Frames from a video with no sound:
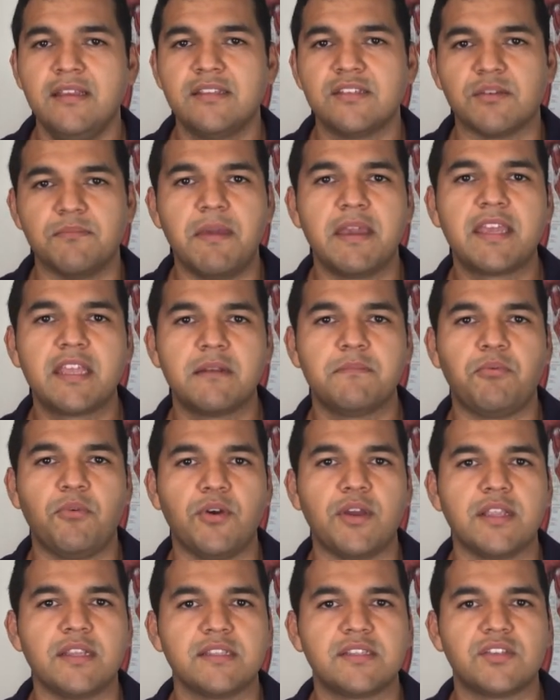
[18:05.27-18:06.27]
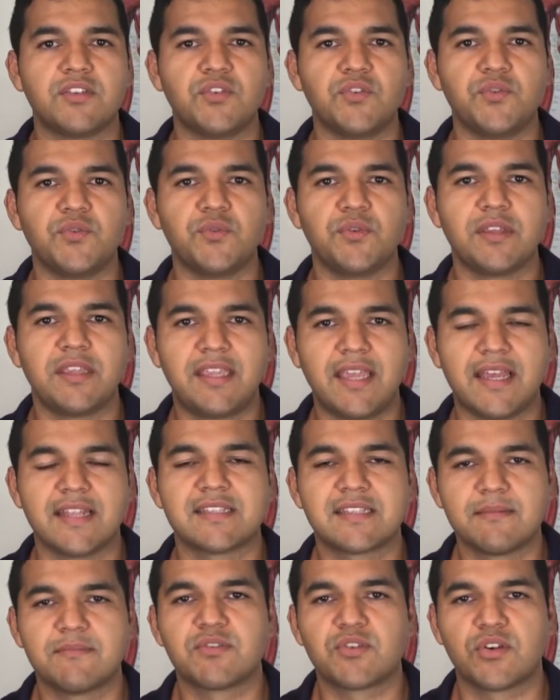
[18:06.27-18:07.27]
So make it a point to
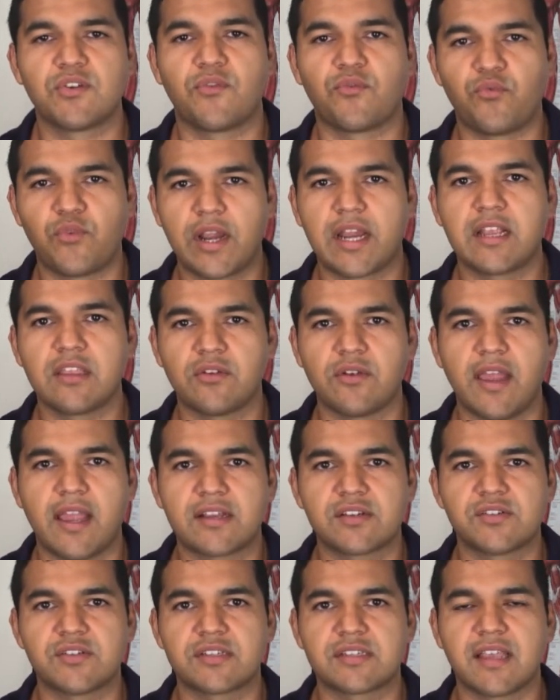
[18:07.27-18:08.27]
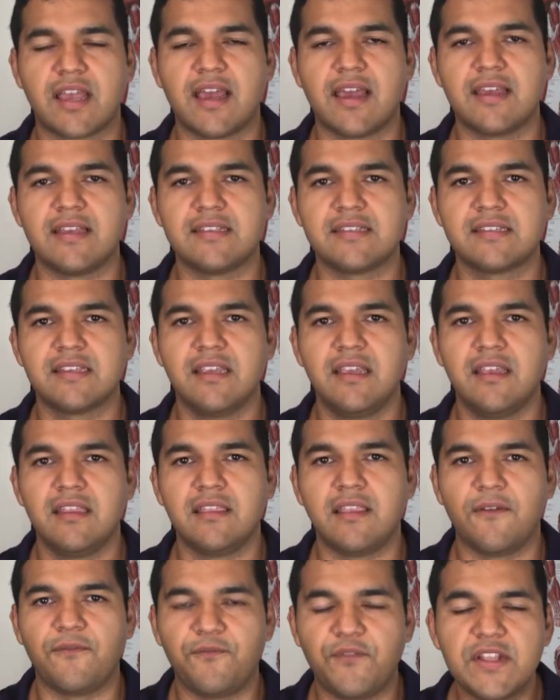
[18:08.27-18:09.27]
get some sort of regular exercise
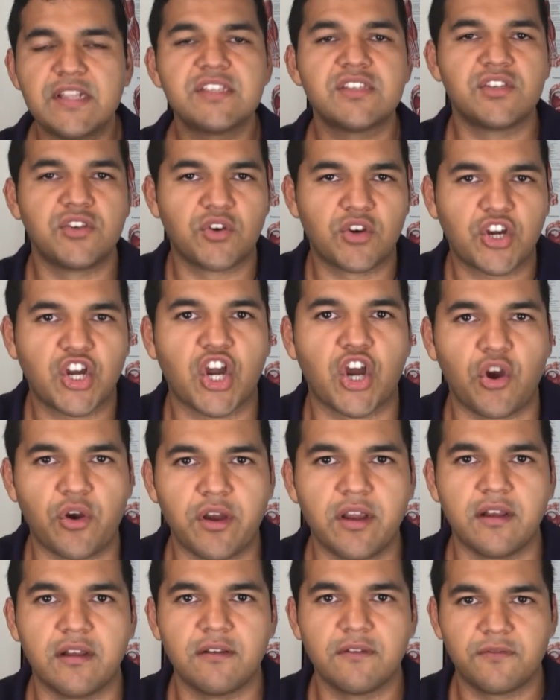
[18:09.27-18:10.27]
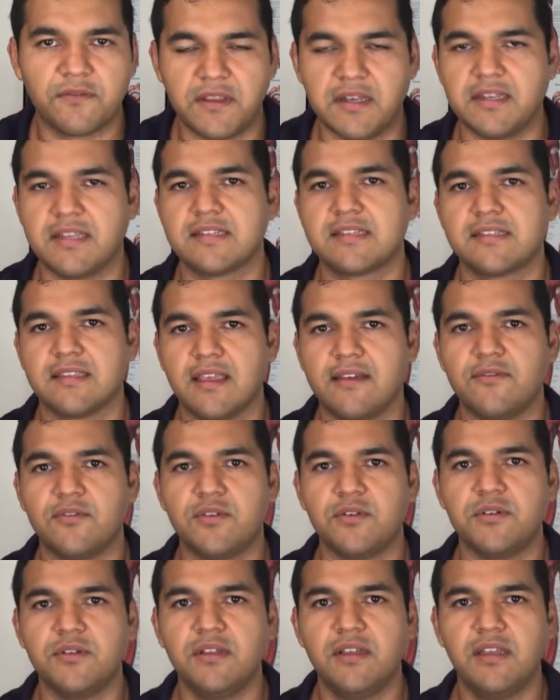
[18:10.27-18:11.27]
that fits your current fitness
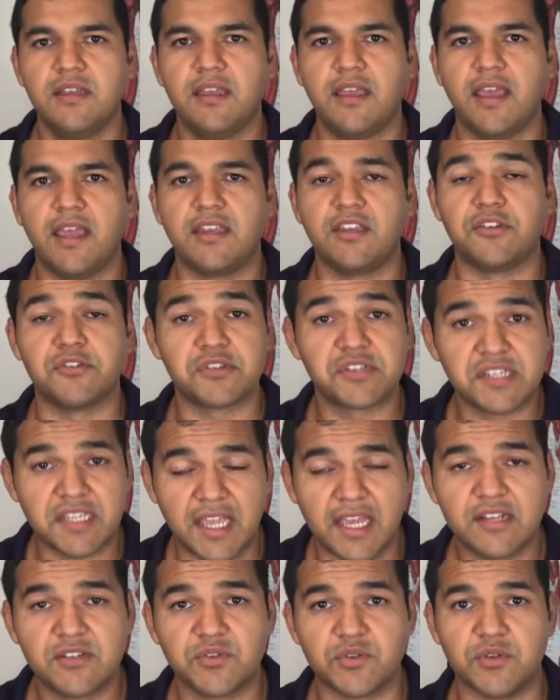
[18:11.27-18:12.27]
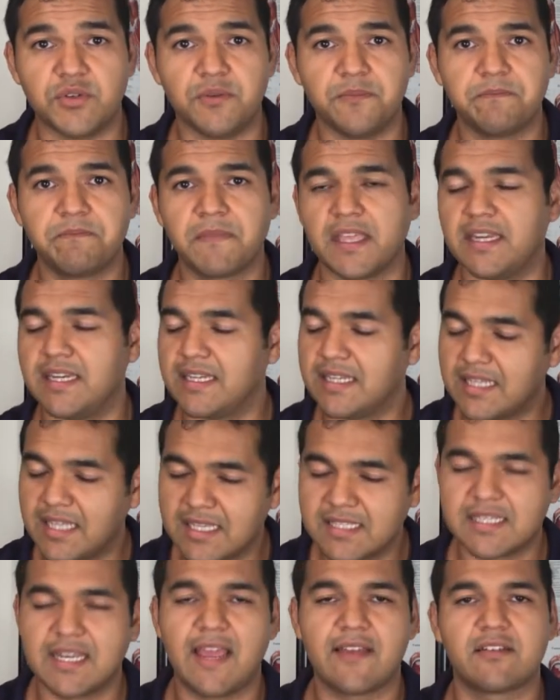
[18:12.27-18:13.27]
level and your schedule, and it
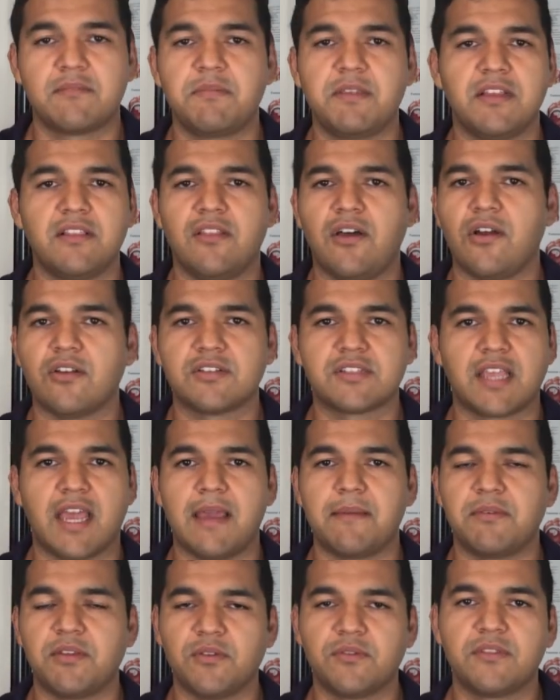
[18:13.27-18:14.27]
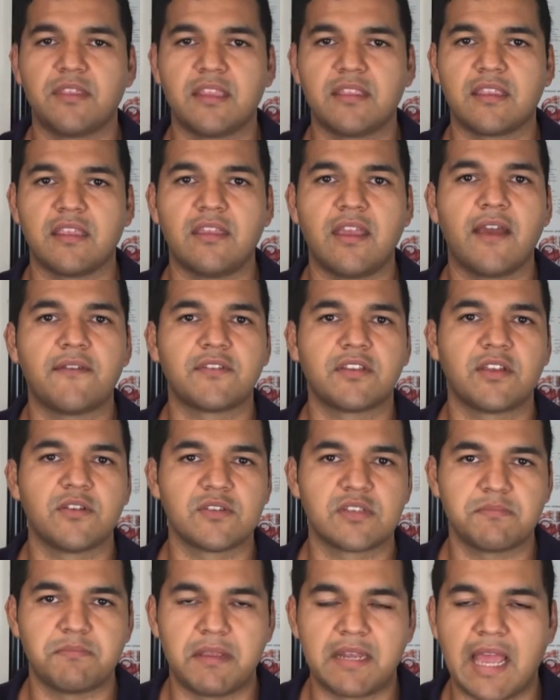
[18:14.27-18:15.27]
doesn't have to be a long time. Don't think that you have to
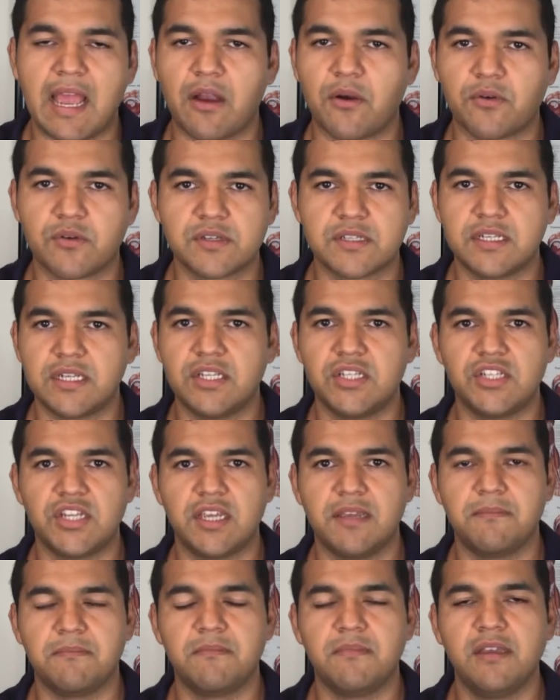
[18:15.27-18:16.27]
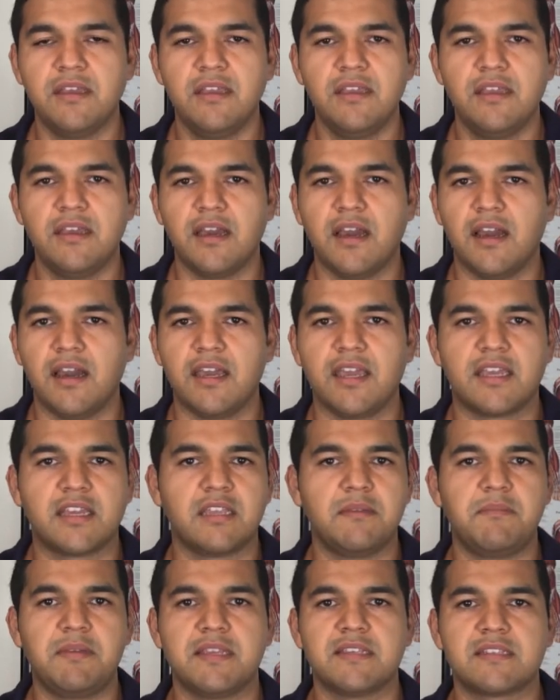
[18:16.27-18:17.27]
go spend hours in a gym. Uh,
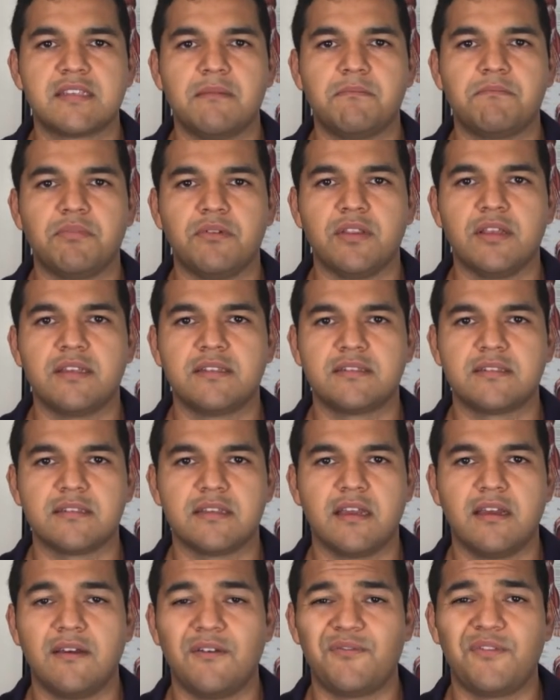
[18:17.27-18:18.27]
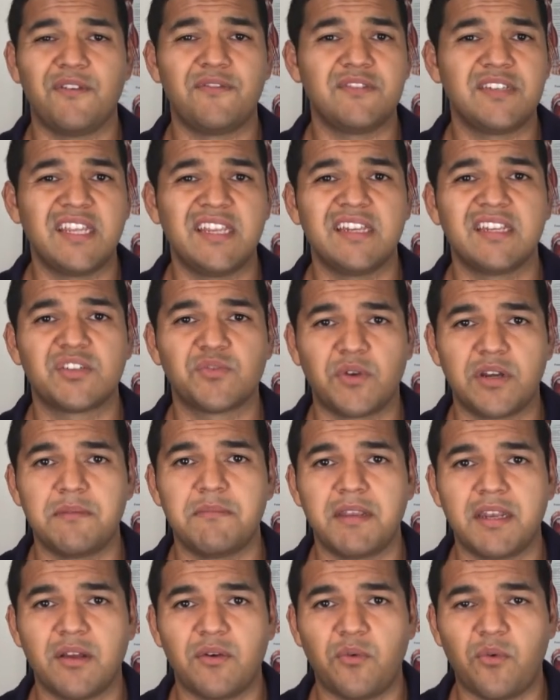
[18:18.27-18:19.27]
it could be as simple as a 15 to
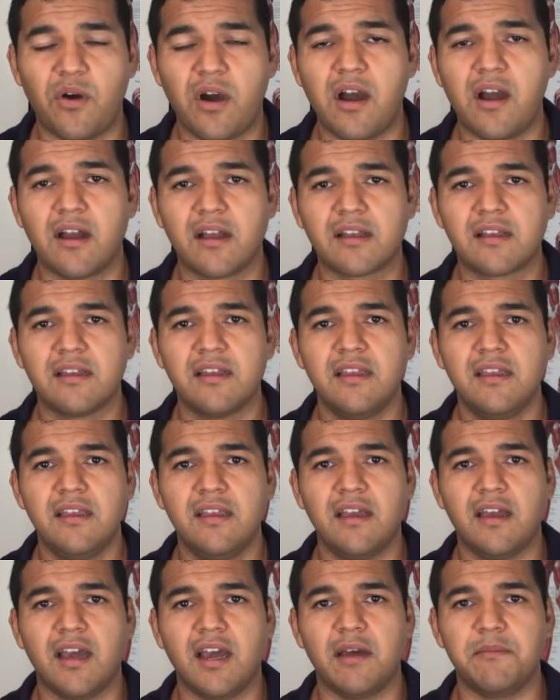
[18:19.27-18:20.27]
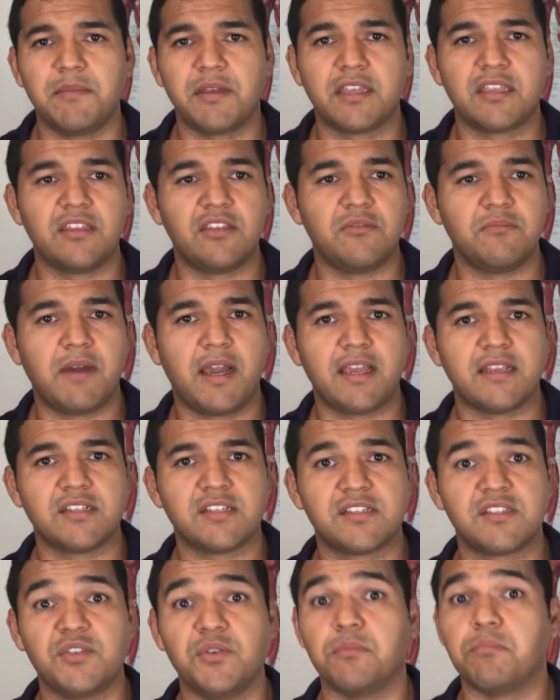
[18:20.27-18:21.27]
20 minute walk. Um, you
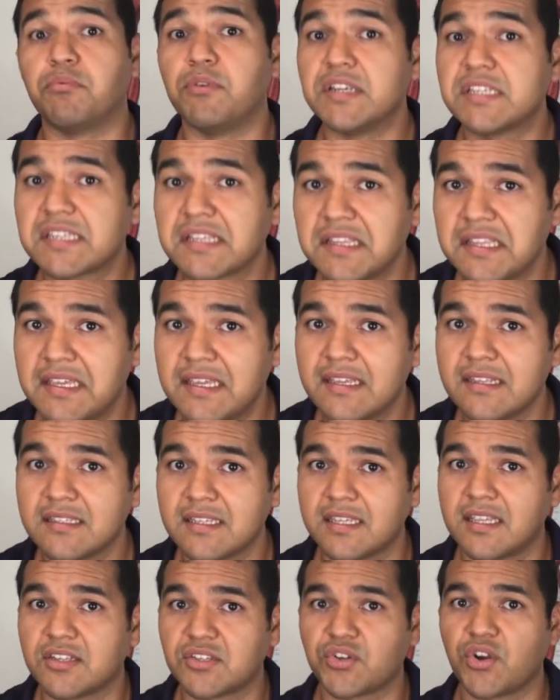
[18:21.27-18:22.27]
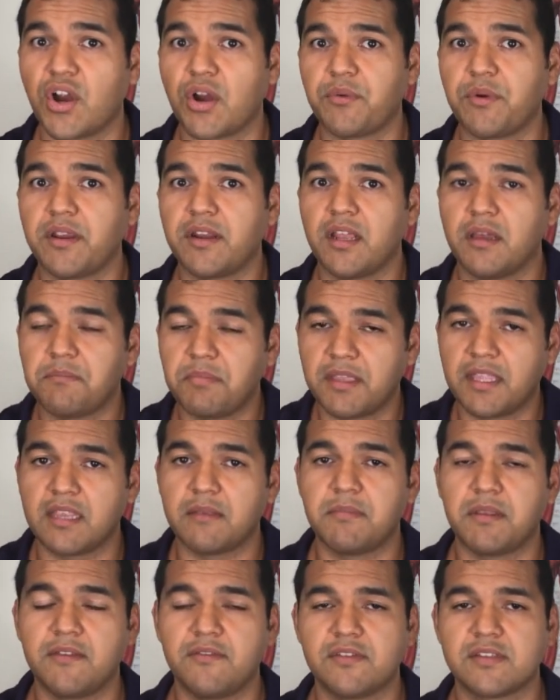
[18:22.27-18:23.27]
might just do it briskly to get your heart rate up and
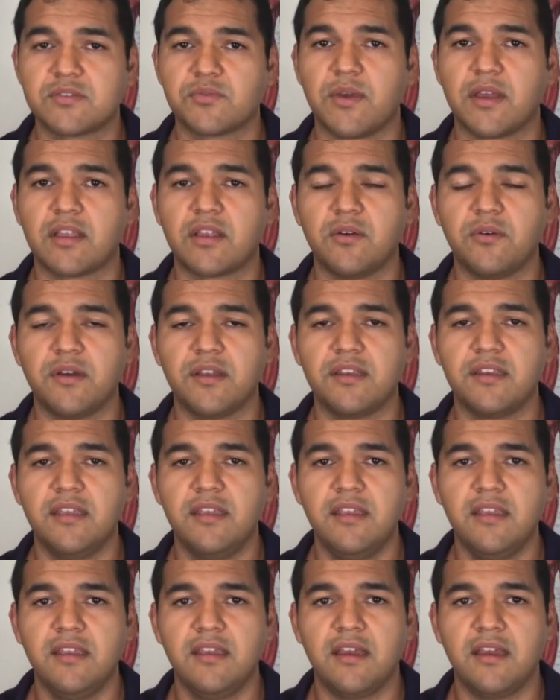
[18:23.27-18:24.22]
get a bit of a sweat going.